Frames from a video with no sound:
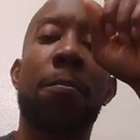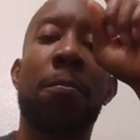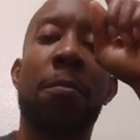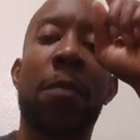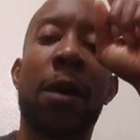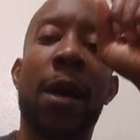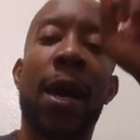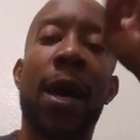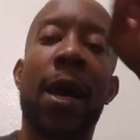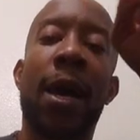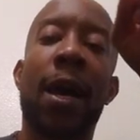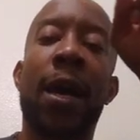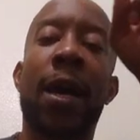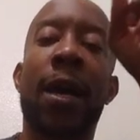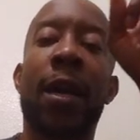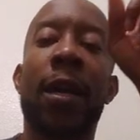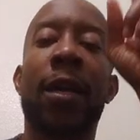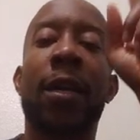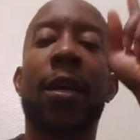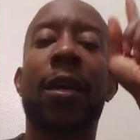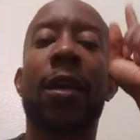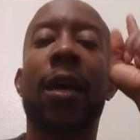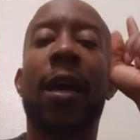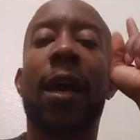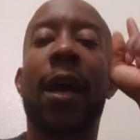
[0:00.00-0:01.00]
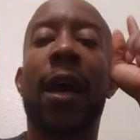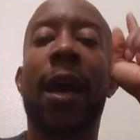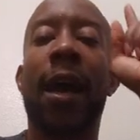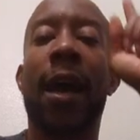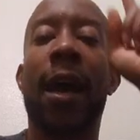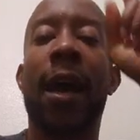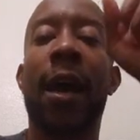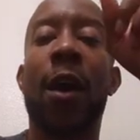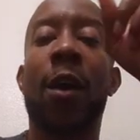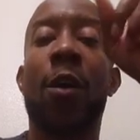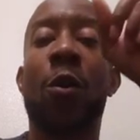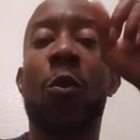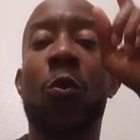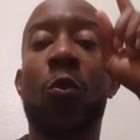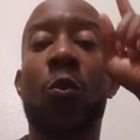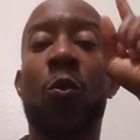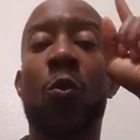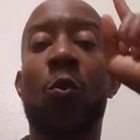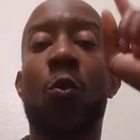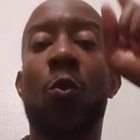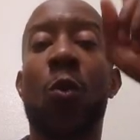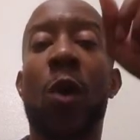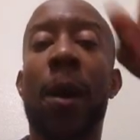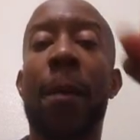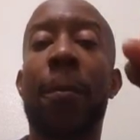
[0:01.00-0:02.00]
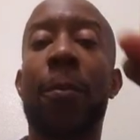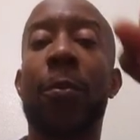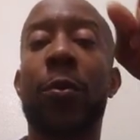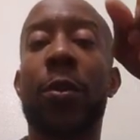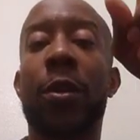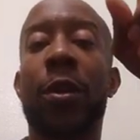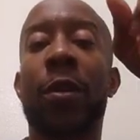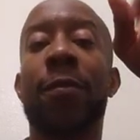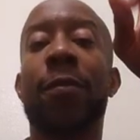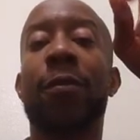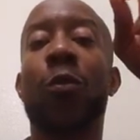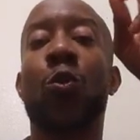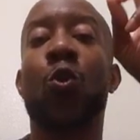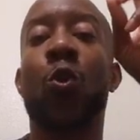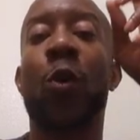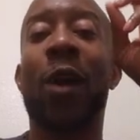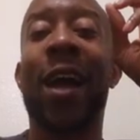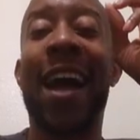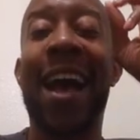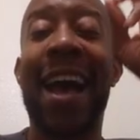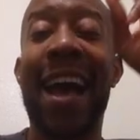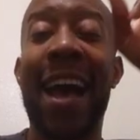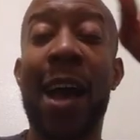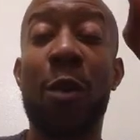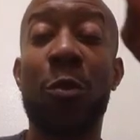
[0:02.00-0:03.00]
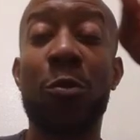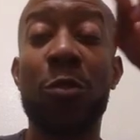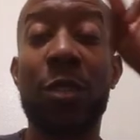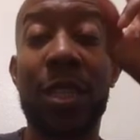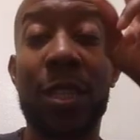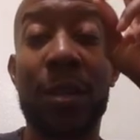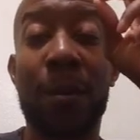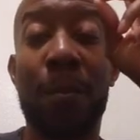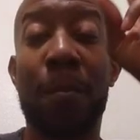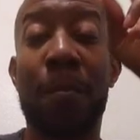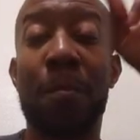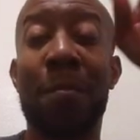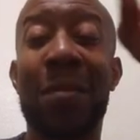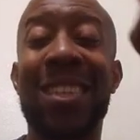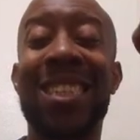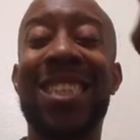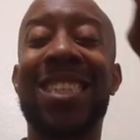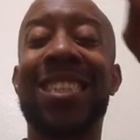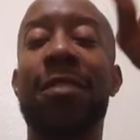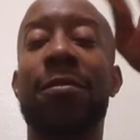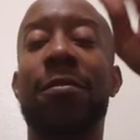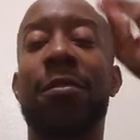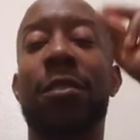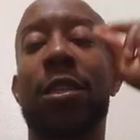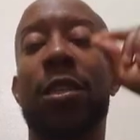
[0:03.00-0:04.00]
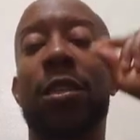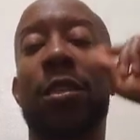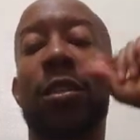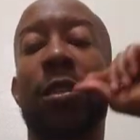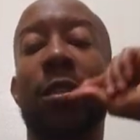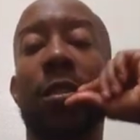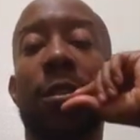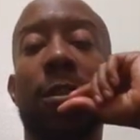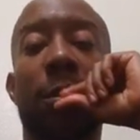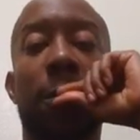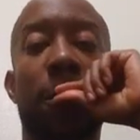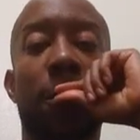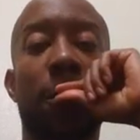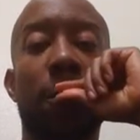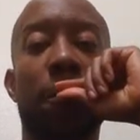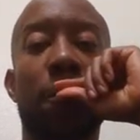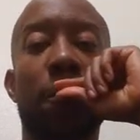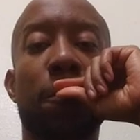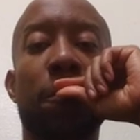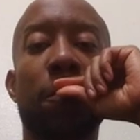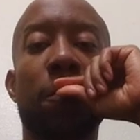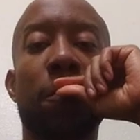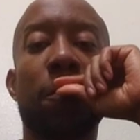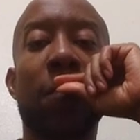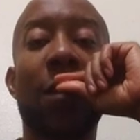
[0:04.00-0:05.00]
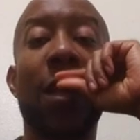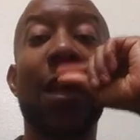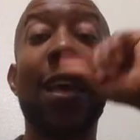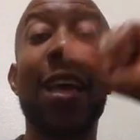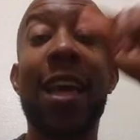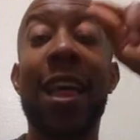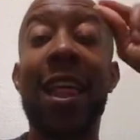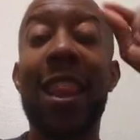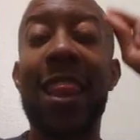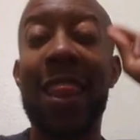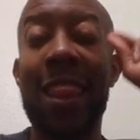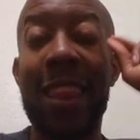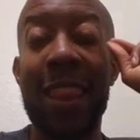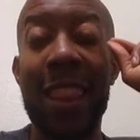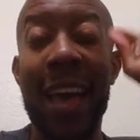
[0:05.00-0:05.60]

by how cooperative or how submissive she is.